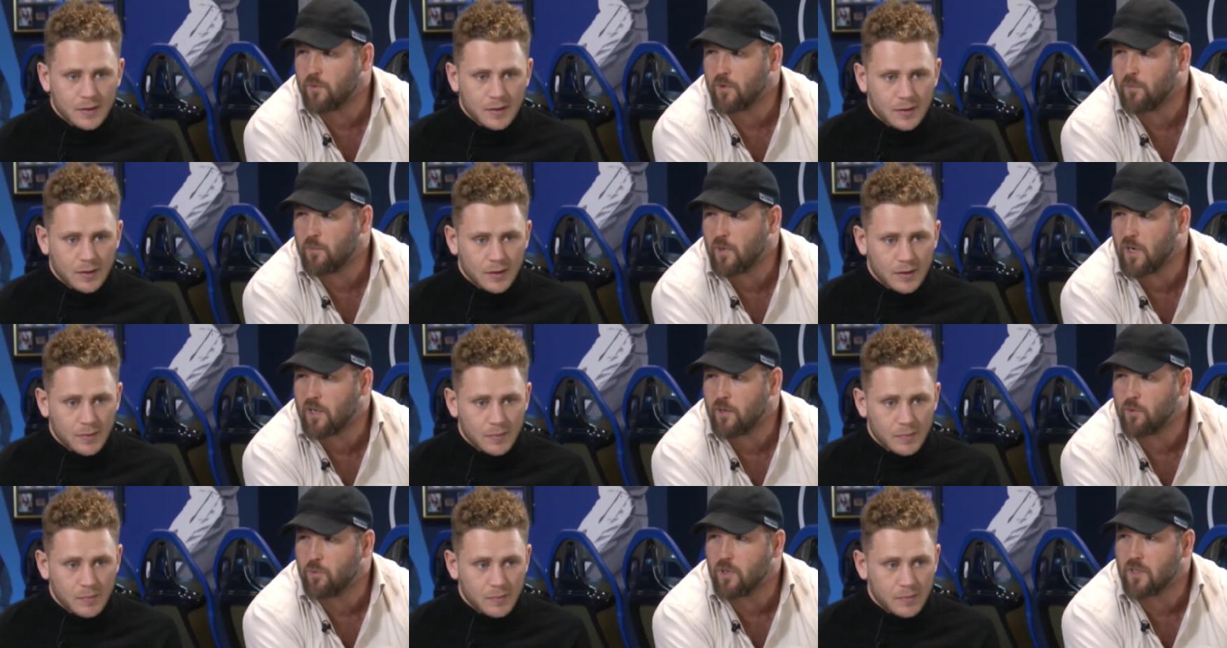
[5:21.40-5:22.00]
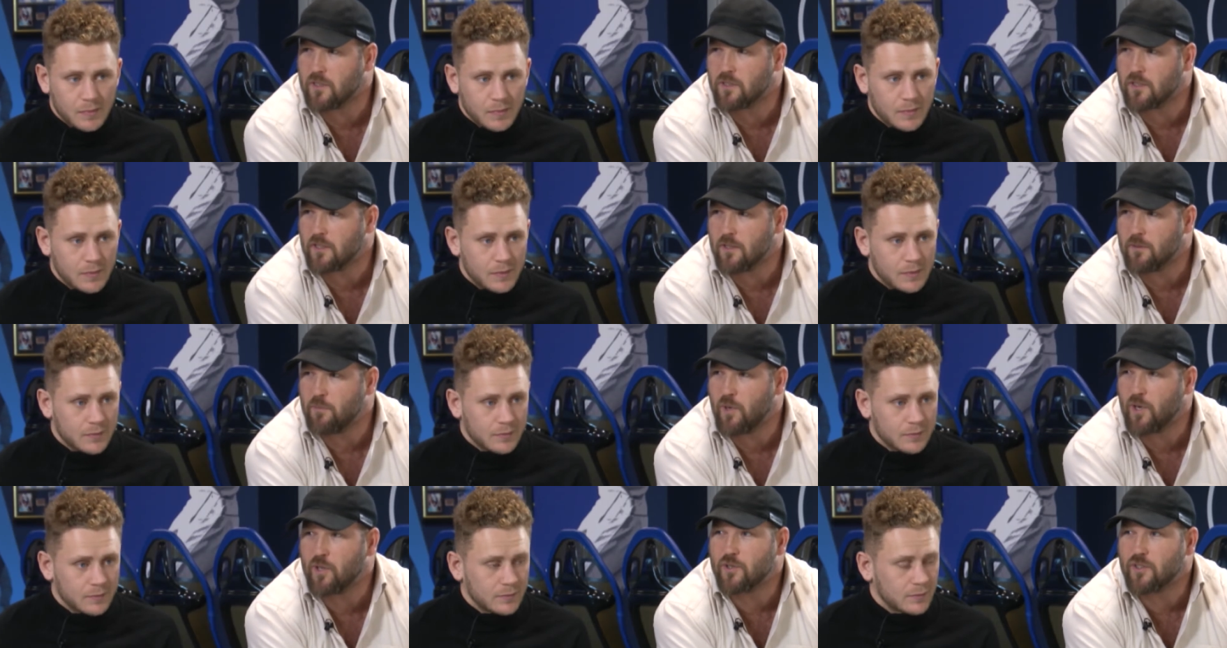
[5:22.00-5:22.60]
Speaker 1: the man who wants it the
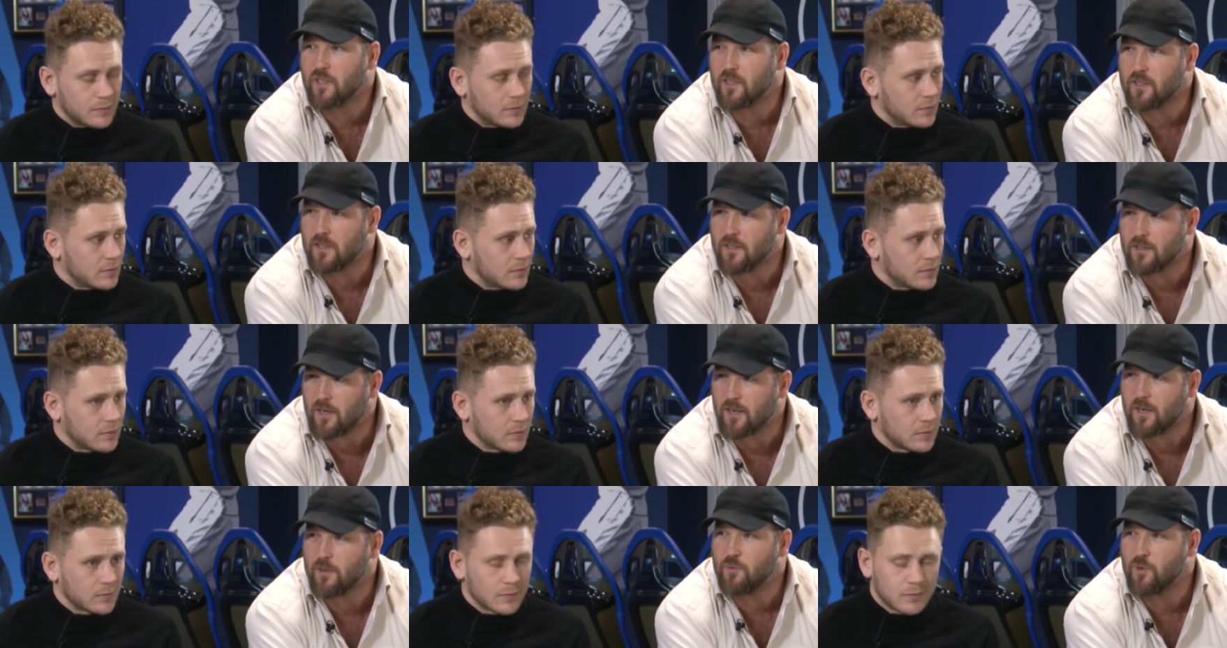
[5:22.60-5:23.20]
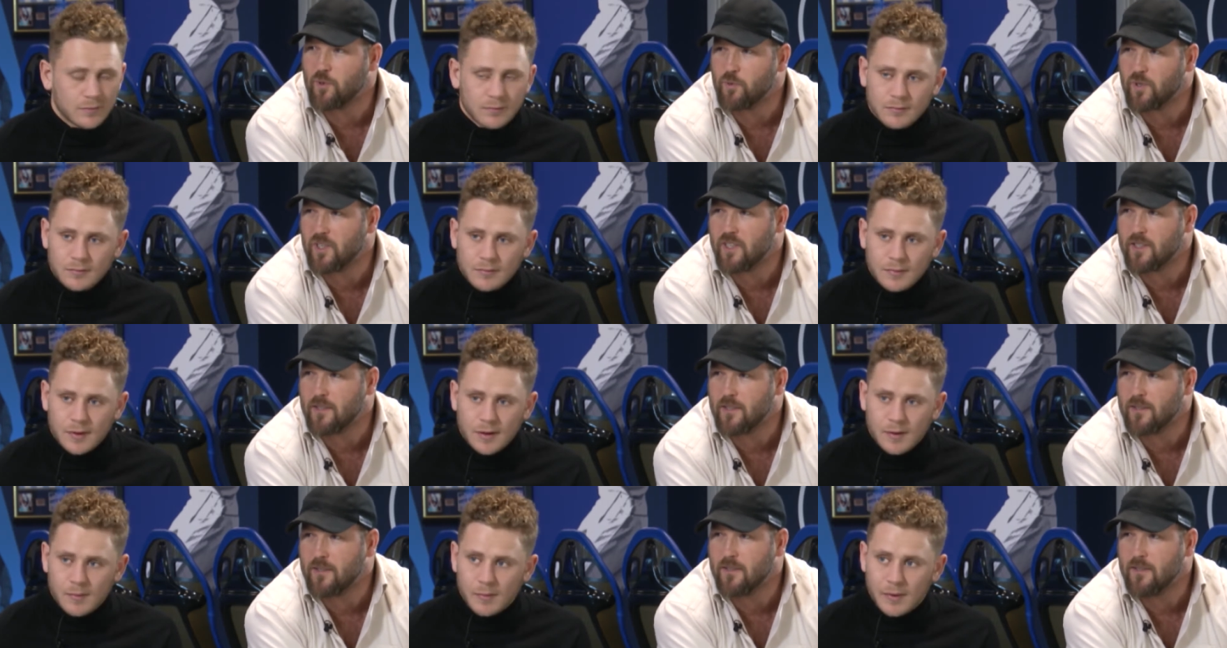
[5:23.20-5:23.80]
most on the night will win.
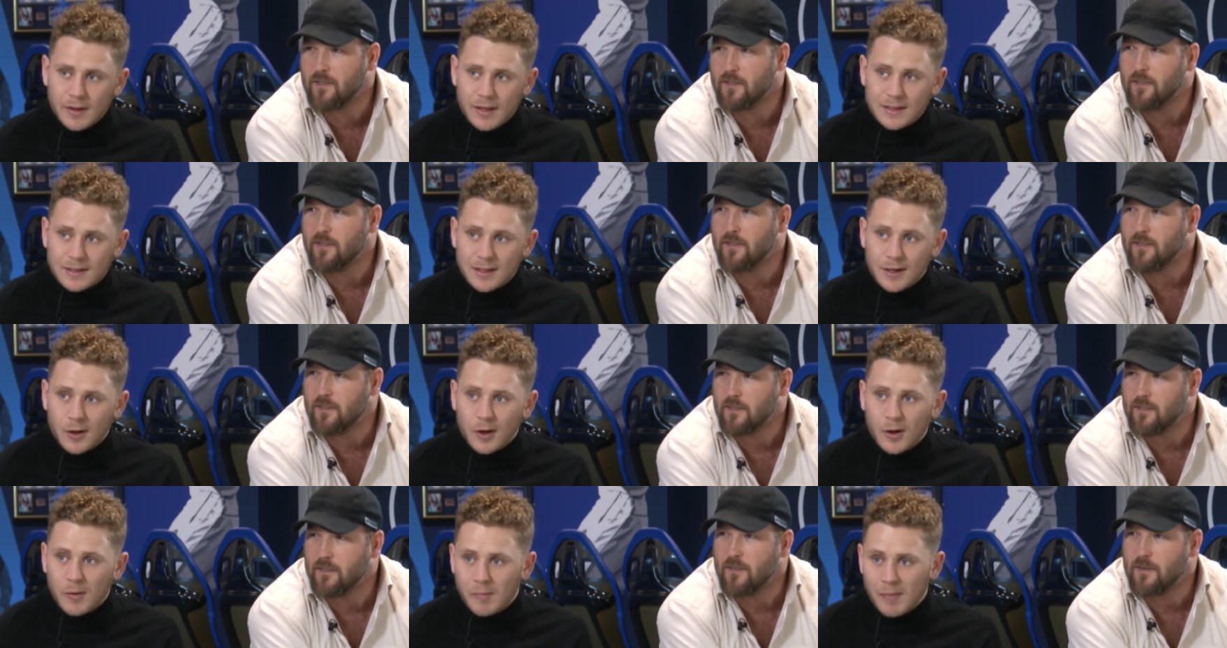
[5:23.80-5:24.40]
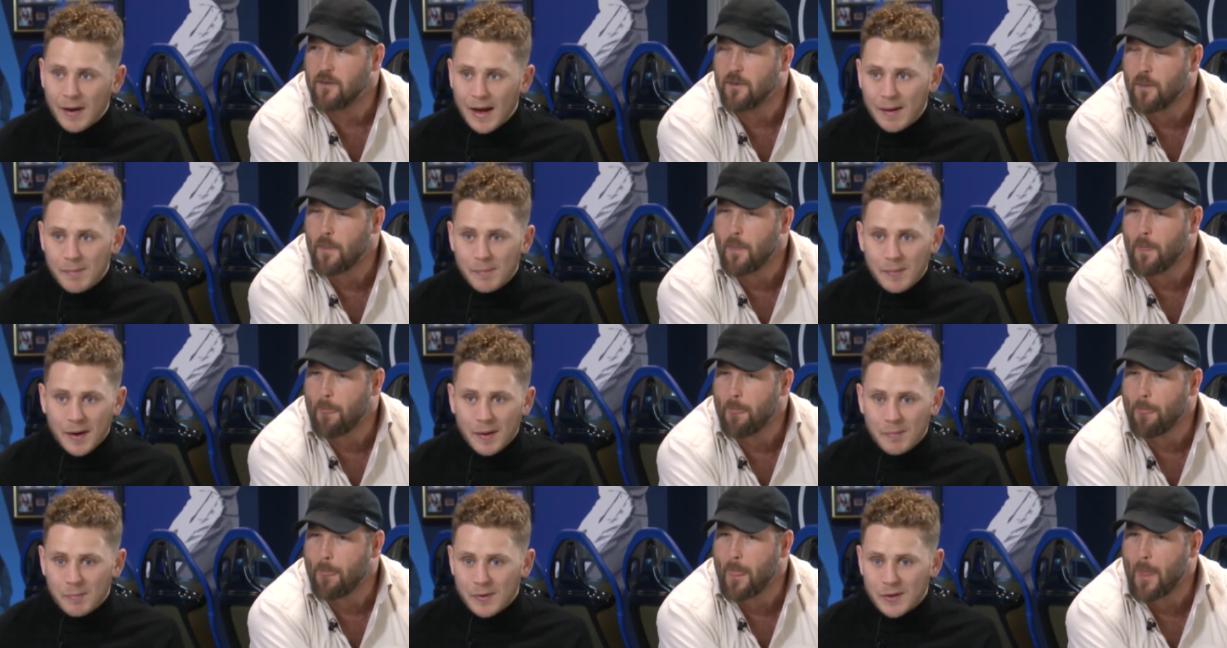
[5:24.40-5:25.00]
Speaker 2: But there's a lot of bad
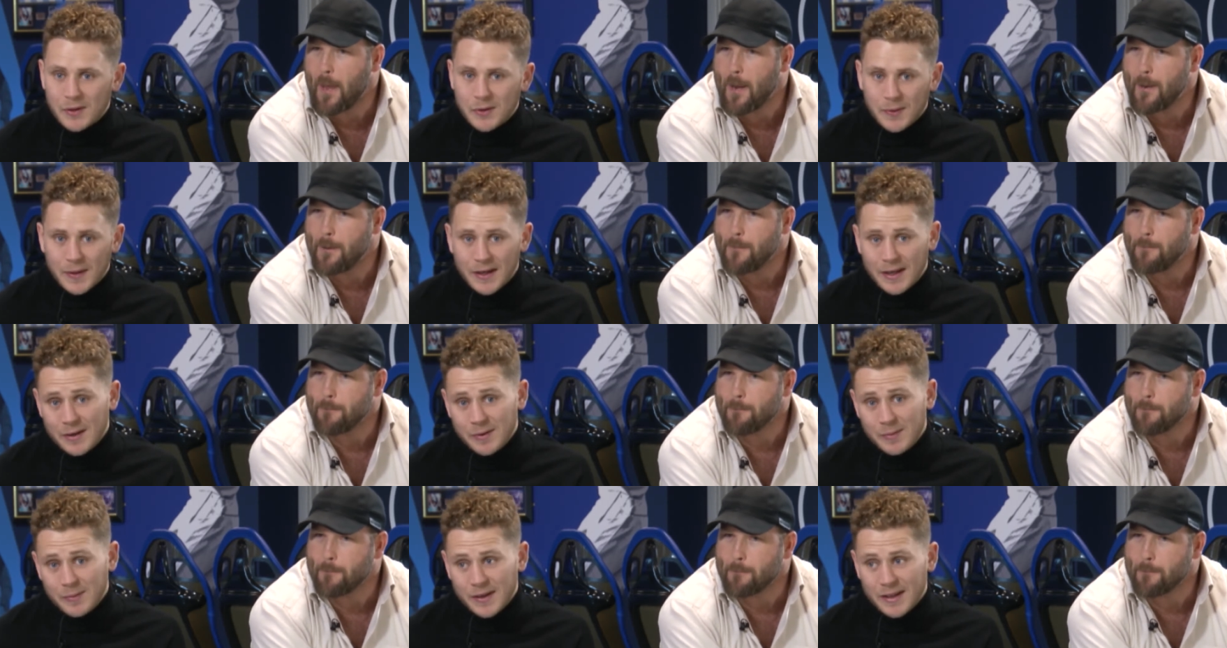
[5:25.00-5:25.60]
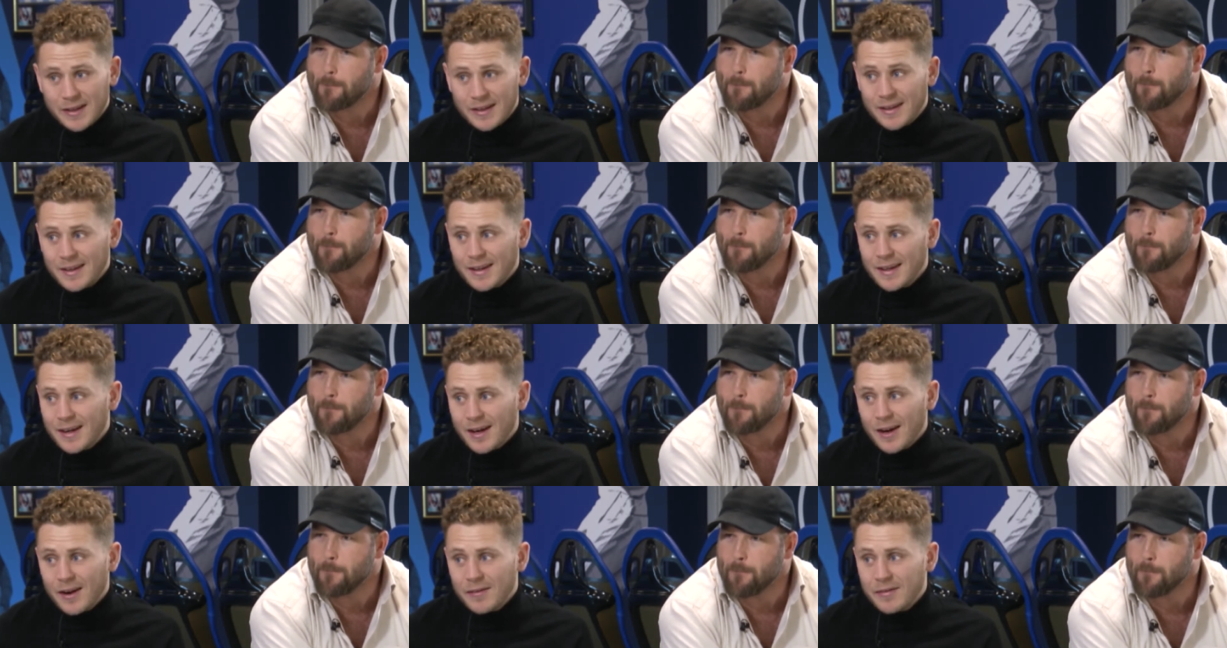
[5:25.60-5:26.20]
blood between them, and
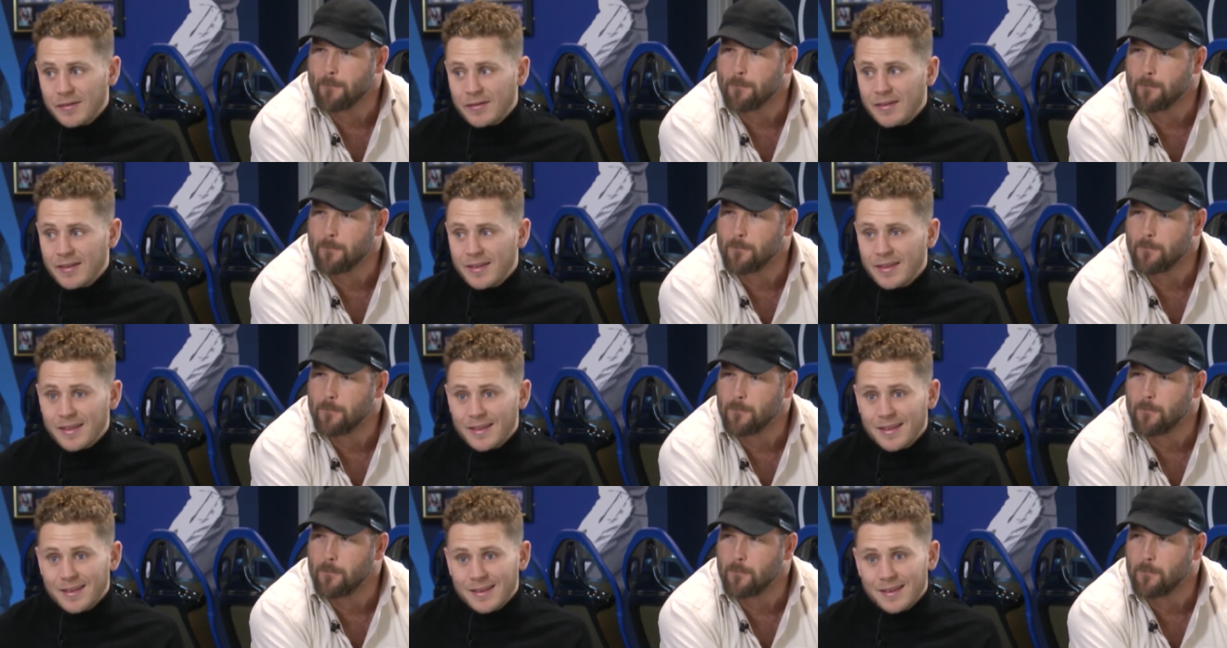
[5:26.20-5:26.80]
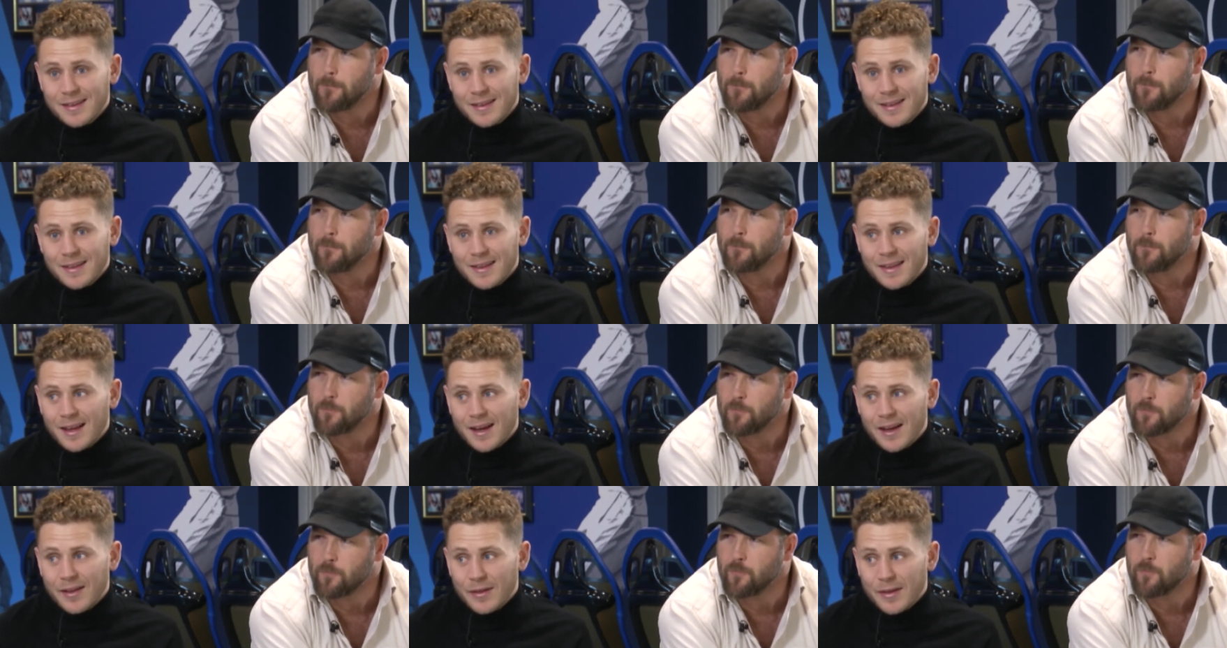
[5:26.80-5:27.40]
mm. I, I, was going to say there's been a lot
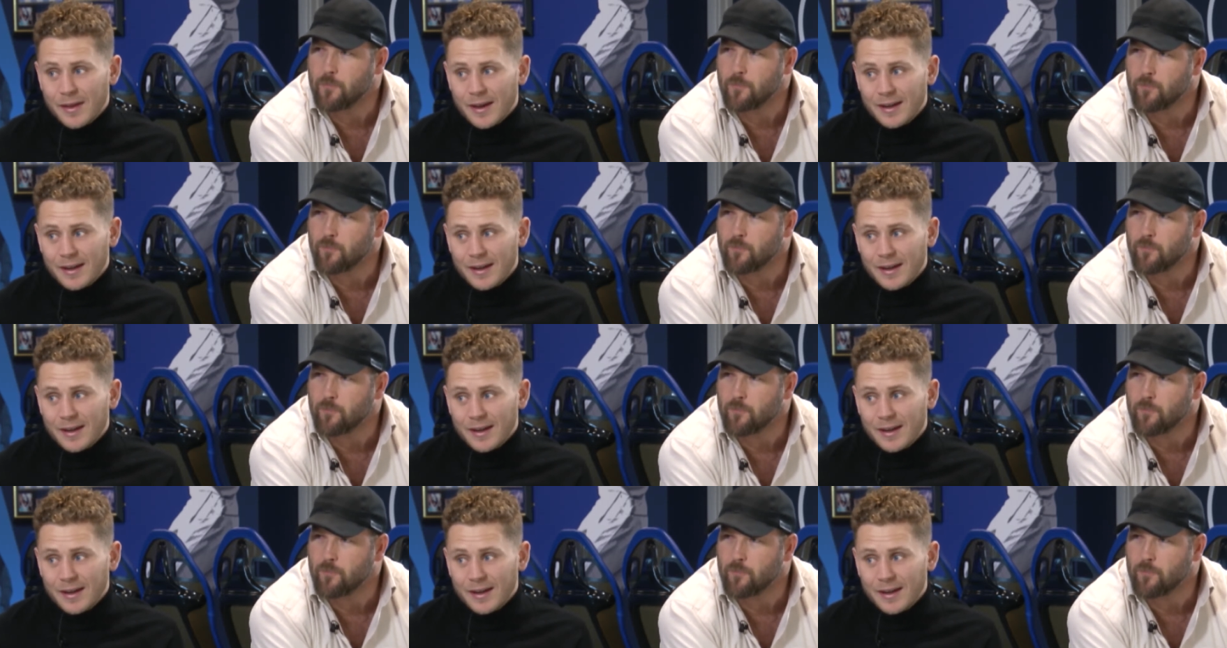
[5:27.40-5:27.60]
of banter, think,